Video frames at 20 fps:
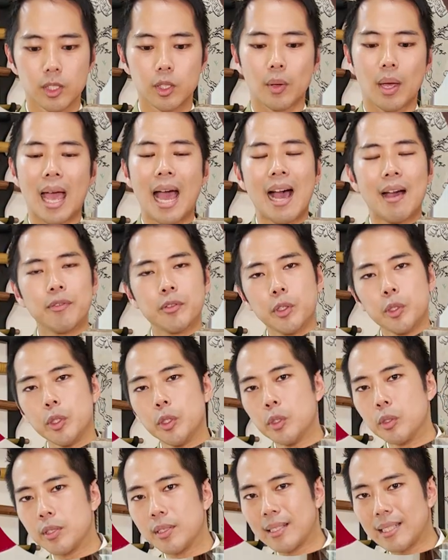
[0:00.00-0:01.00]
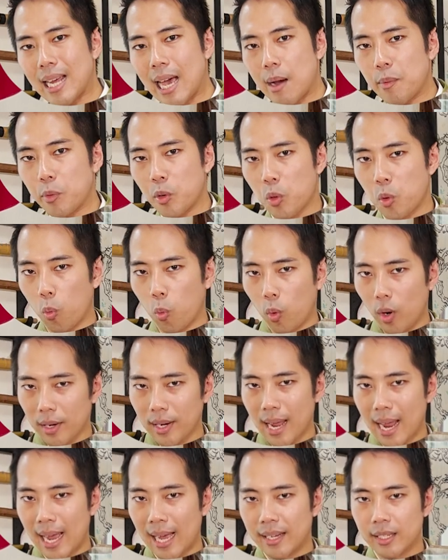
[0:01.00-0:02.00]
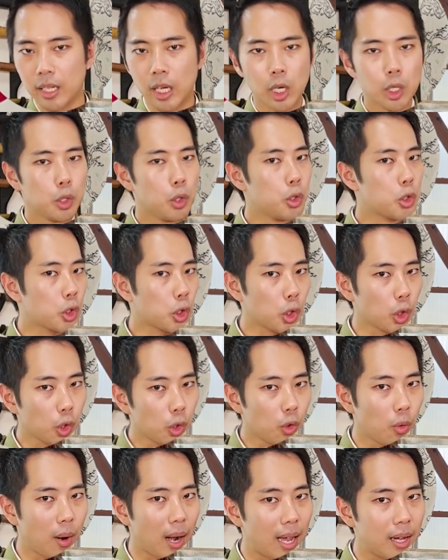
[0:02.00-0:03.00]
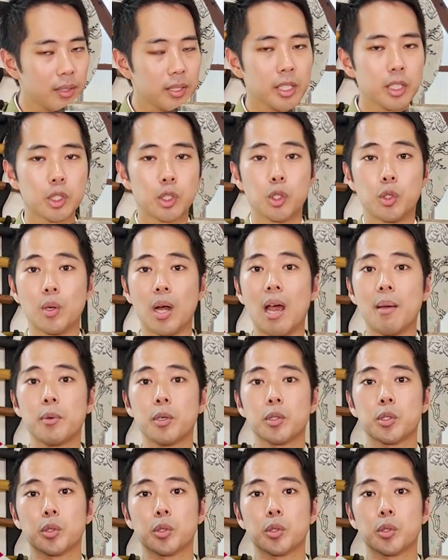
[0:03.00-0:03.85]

So after you stab with one hand, you turn around to grab your